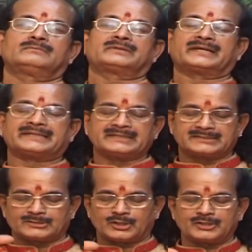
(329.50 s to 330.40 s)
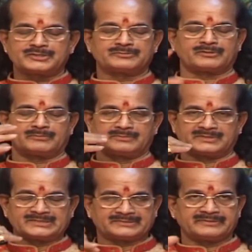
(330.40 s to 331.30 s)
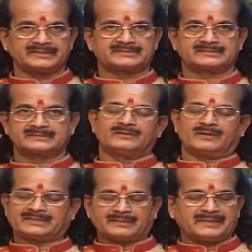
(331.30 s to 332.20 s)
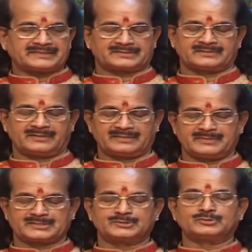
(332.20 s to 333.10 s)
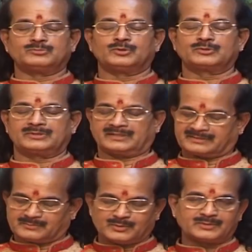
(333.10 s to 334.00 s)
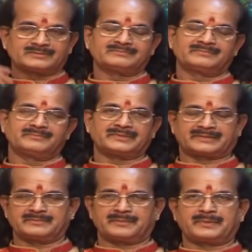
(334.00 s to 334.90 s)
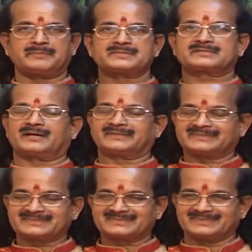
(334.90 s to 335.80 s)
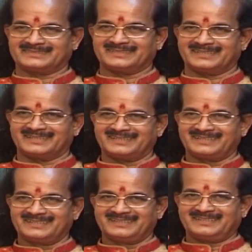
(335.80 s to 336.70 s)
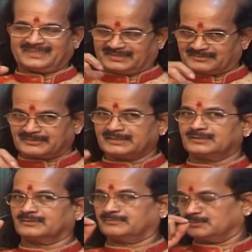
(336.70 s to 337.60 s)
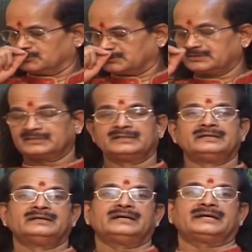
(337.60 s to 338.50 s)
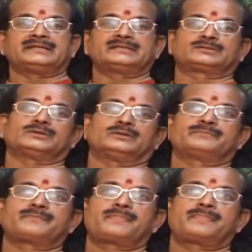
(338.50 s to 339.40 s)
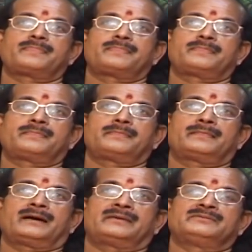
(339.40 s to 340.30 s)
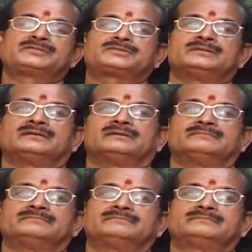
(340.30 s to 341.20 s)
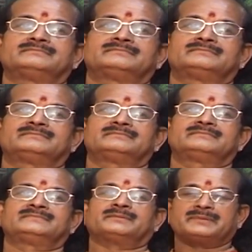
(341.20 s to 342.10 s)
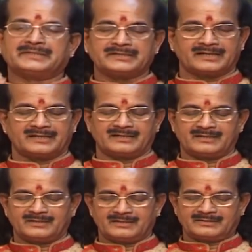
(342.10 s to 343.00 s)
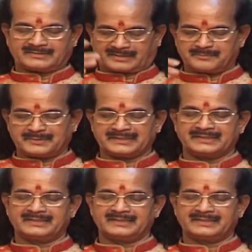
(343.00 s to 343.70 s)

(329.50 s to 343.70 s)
getting the knowledge from this phase. All the best, all the best. Do more, learn more become a famous artist in the in the field of music. And also, I wish the the media, the company,